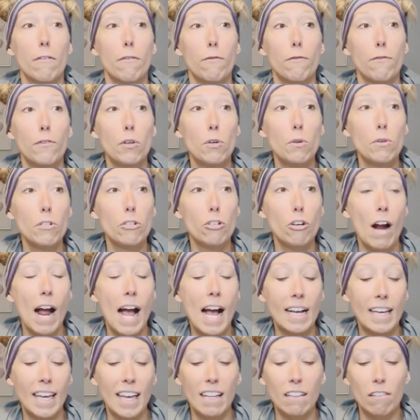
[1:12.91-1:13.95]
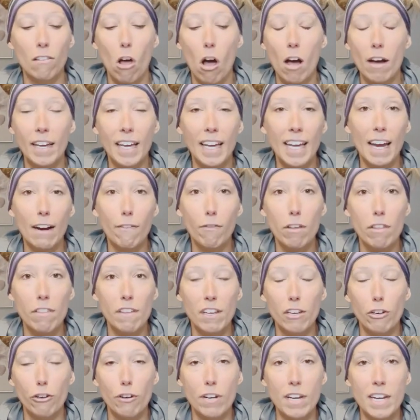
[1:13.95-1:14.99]
Food tracking, logging everything
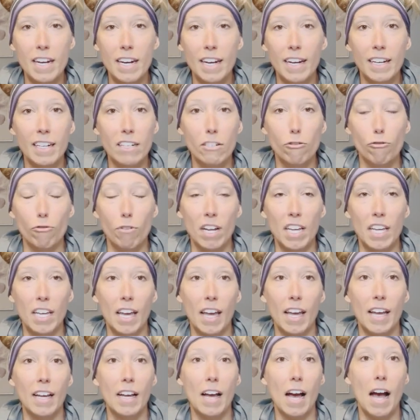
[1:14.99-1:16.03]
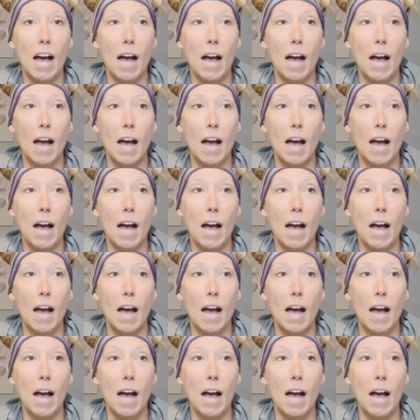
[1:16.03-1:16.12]
you're eating and drinking